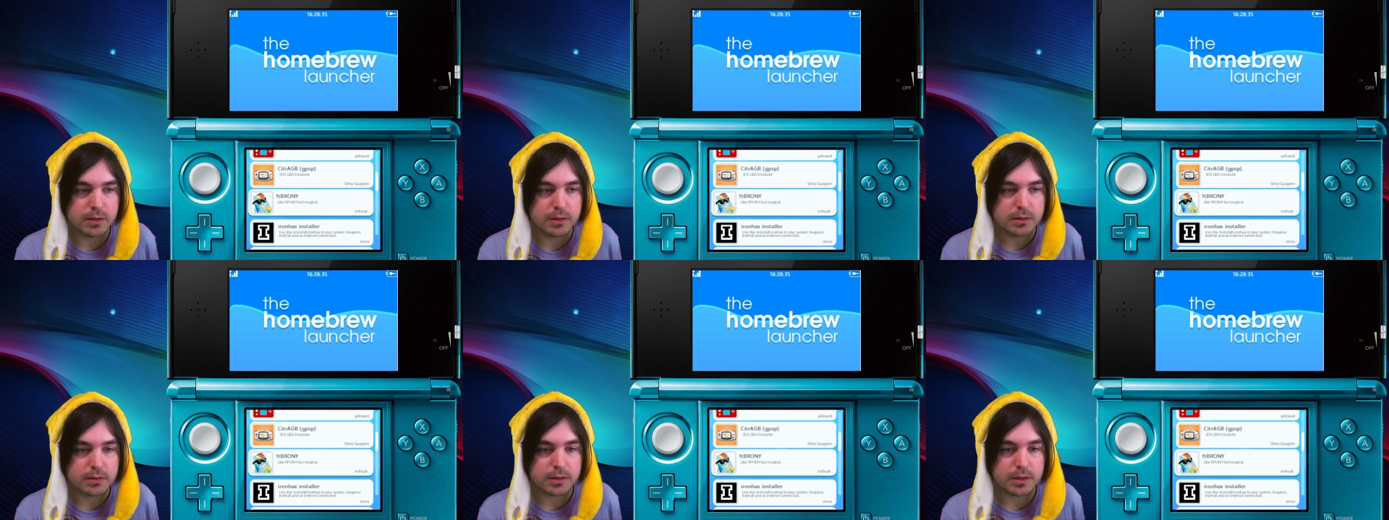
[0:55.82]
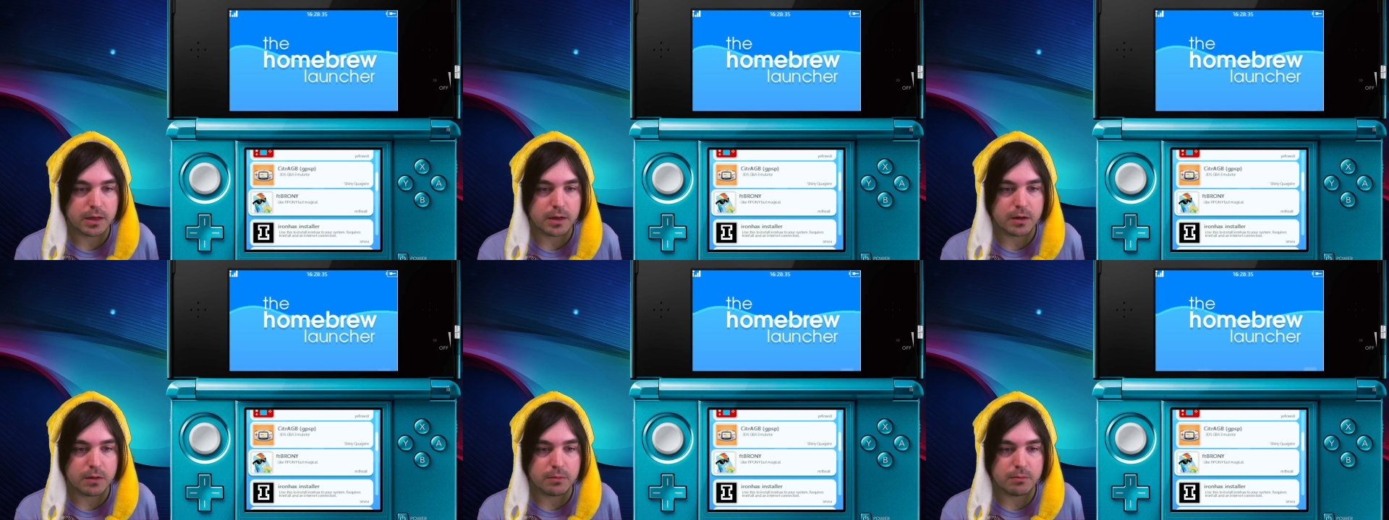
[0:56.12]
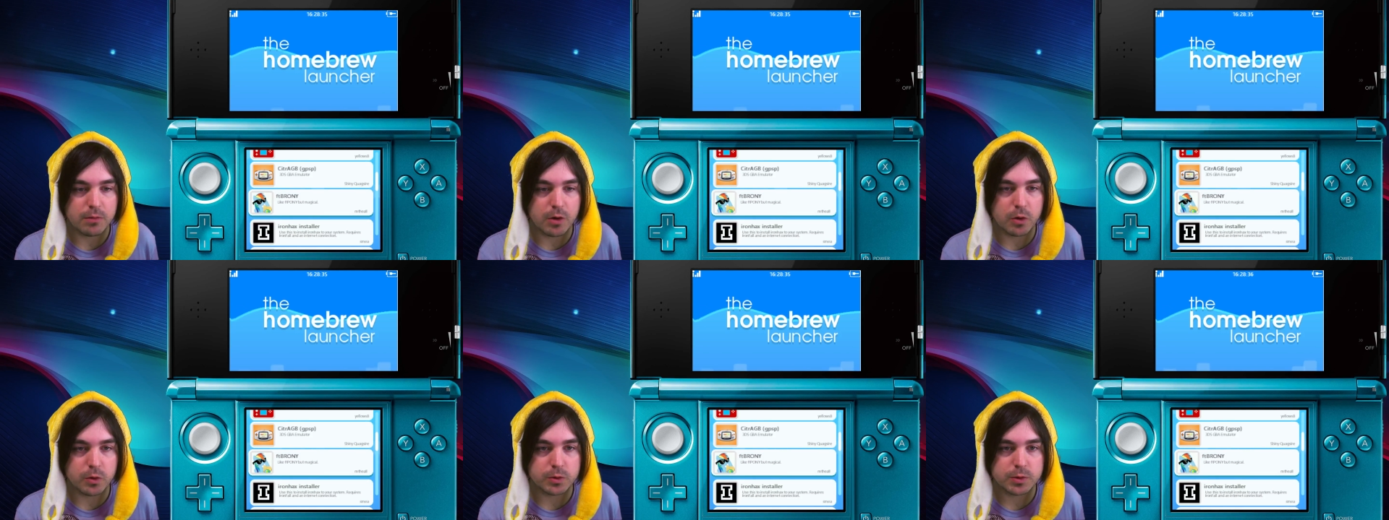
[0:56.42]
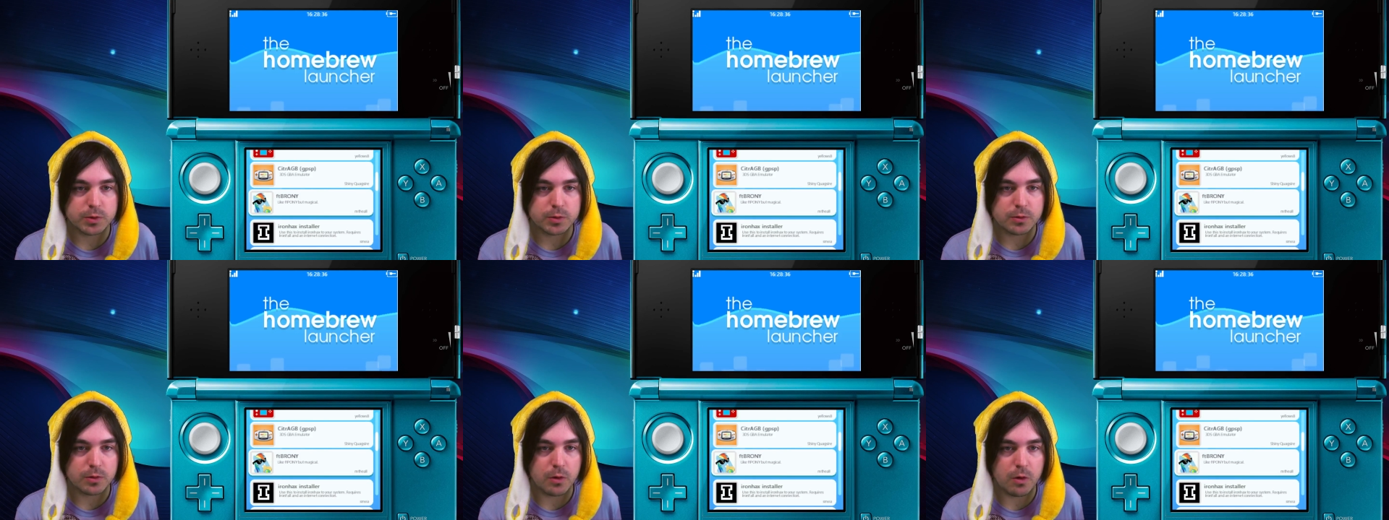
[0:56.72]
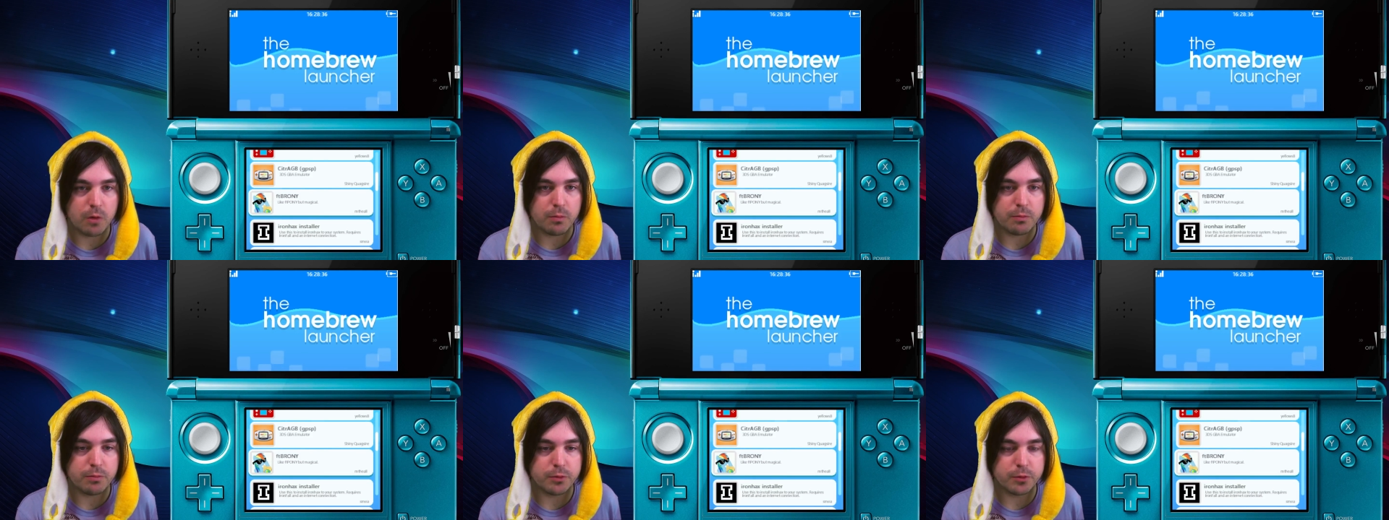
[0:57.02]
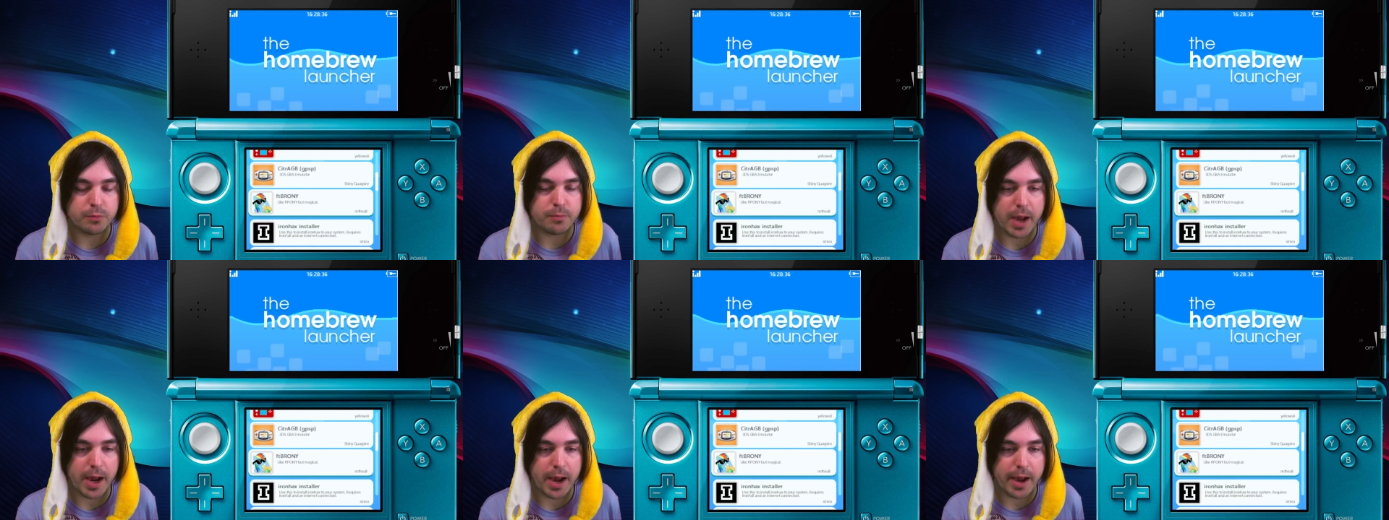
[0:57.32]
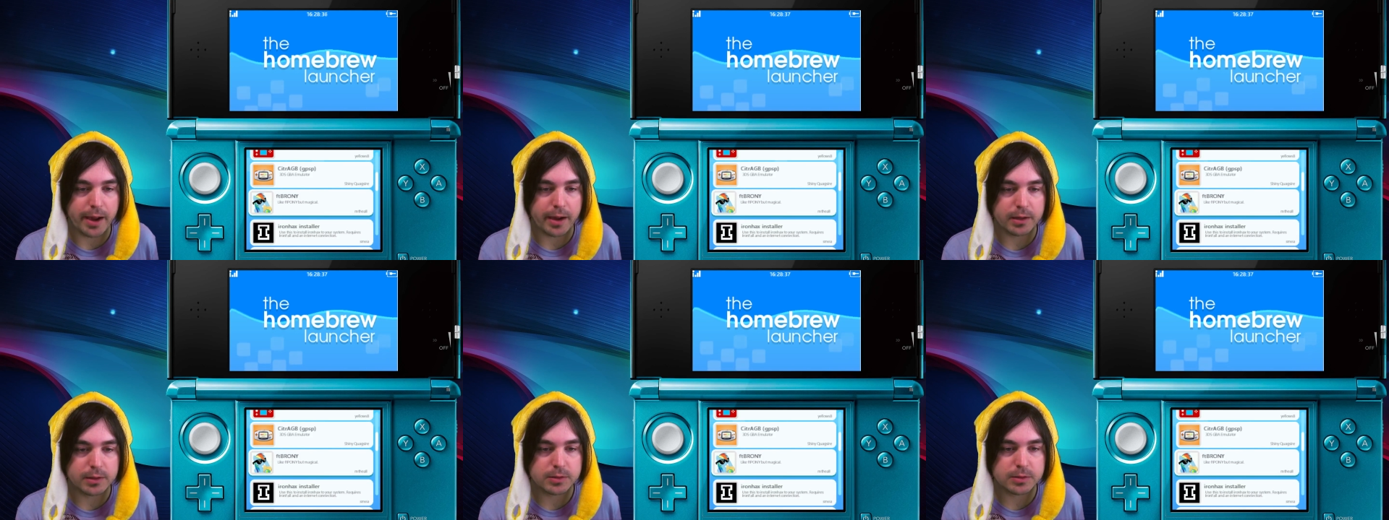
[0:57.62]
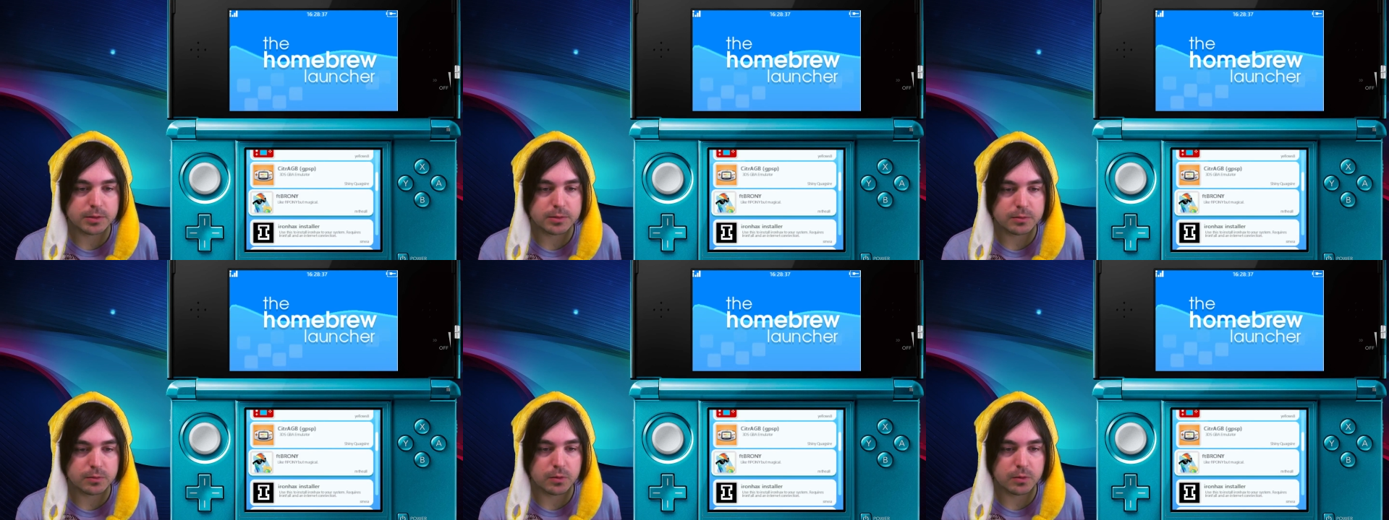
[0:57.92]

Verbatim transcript: Now, most homebrew packs